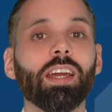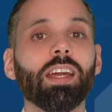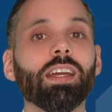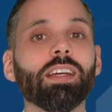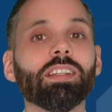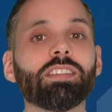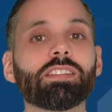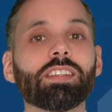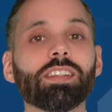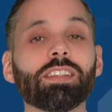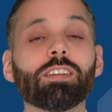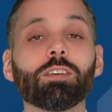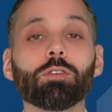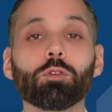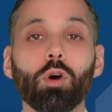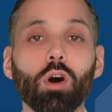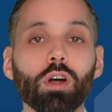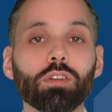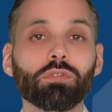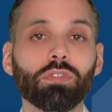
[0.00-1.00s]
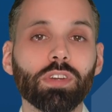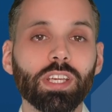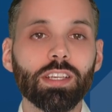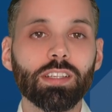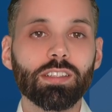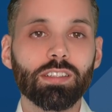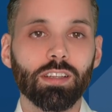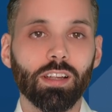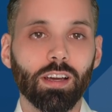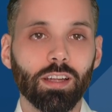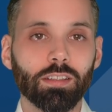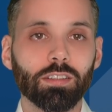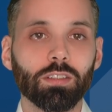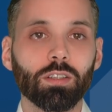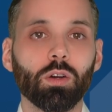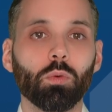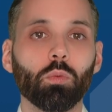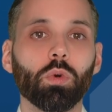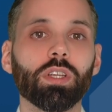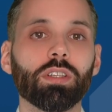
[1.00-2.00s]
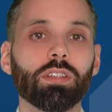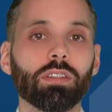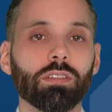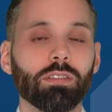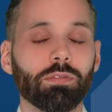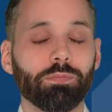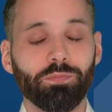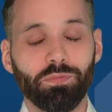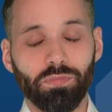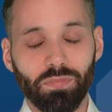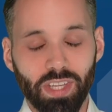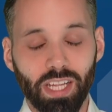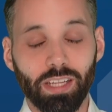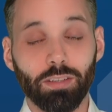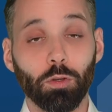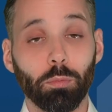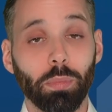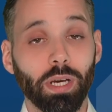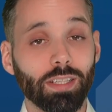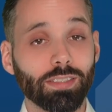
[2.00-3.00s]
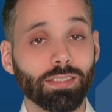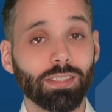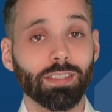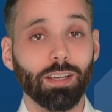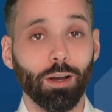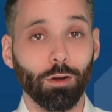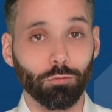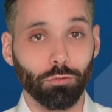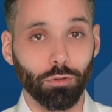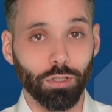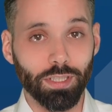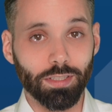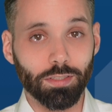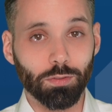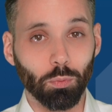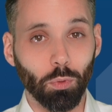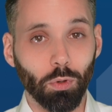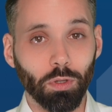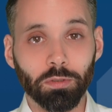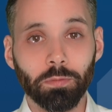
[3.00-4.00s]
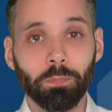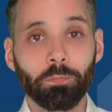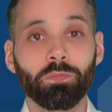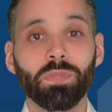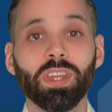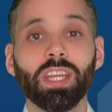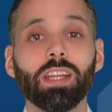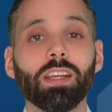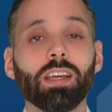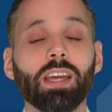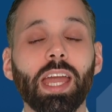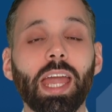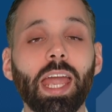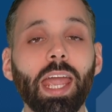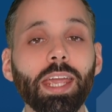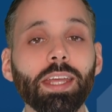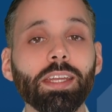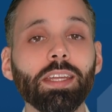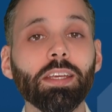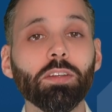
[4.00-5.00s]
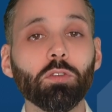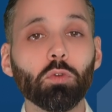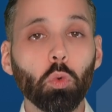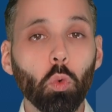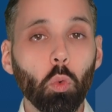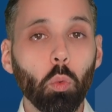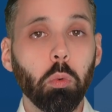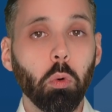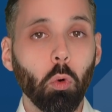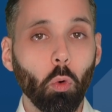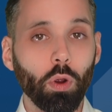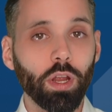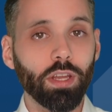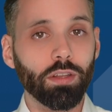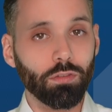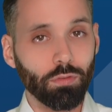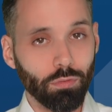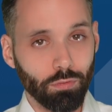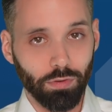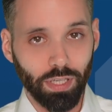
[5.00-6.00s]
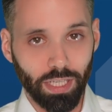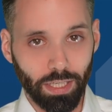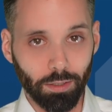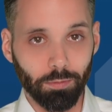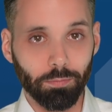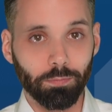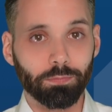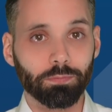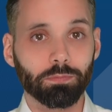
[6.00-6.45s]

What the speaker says: It's in Nordfriesland with, and you better sit down for this one, 82.3.